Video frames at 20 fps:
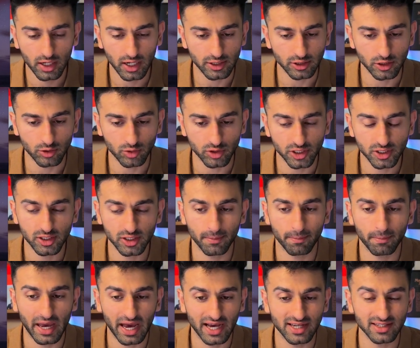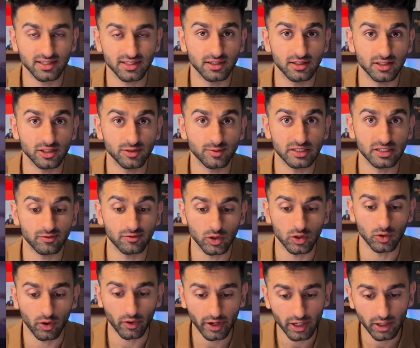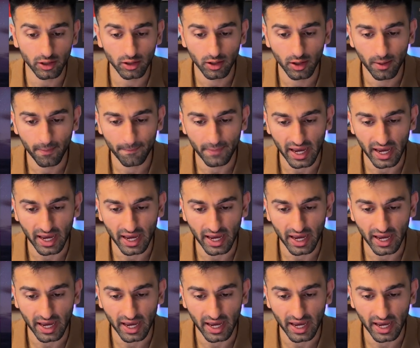And so we're just going to pass in the specific URL,